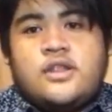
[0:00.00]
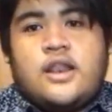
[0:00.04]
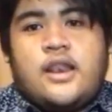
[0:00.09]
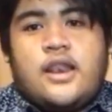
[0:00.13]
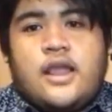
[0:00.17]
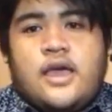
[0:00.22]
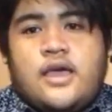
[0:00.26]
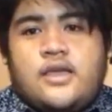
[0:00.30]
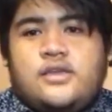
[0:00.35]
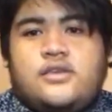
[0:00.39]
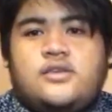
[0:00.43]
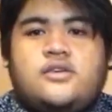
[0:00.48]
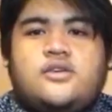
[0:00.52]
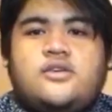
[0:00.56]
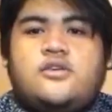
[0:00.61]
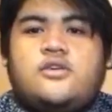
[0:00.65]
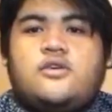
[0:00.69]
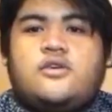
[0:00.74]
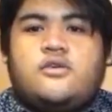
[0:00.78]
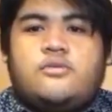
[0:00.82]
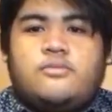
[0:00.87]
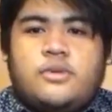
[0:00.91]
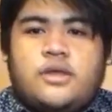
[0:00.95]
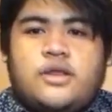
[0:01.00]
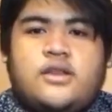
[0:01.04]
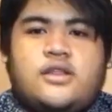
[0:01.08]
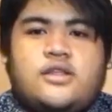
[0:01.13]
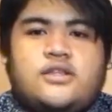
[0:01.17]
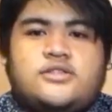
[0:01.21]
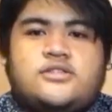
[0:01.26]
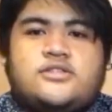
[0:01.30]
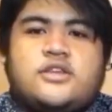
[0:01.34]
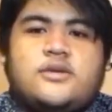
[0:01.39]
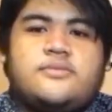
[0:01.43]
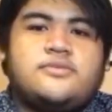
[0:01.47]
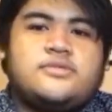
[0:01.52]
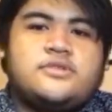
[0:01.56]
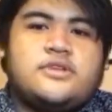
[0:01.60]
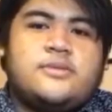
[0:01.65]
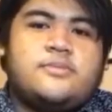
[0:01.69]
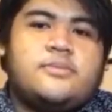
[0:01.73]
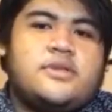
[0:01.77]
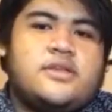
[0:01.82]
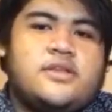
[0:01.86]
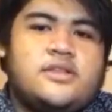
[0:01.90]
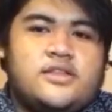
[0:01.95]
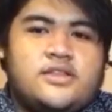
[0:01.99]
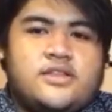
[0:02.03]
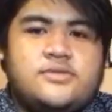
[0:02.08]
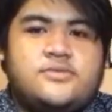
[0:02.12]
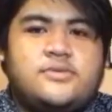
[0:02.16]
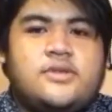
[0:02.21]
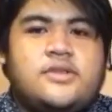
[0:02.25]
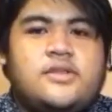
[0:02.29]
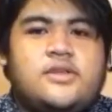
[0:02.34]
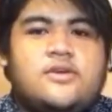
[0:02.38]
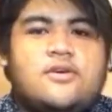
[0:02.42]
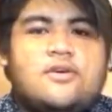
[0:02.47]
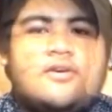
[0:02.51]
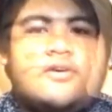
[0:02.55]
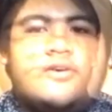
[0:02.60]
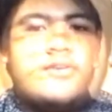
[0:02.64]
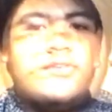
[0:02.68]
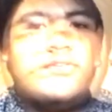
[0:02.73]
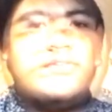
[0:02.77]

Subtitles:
like, comment, and subscribe in this video.